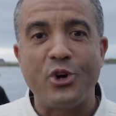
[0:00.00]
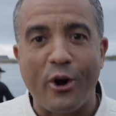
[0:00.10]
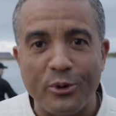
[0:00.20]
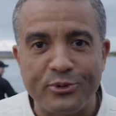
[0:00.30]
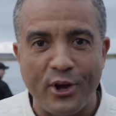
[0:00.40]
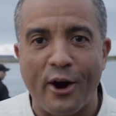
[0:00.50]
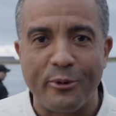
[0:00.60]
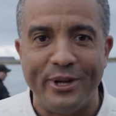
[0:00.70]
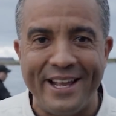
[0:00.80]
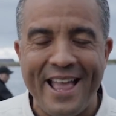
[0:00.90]
Charles
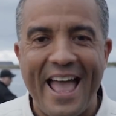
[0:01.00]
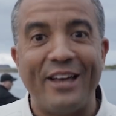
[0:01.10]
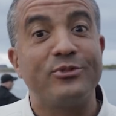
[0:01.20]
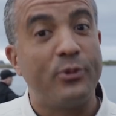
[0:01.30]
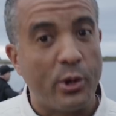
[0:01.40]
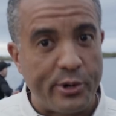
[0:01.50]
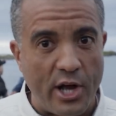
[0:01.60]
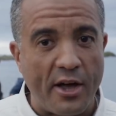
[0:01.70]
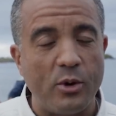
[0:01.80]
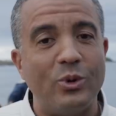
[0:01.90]
Darwin, as
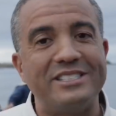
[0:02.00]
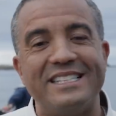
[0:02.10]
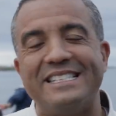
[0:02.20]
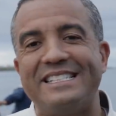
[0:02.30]
Floriana was the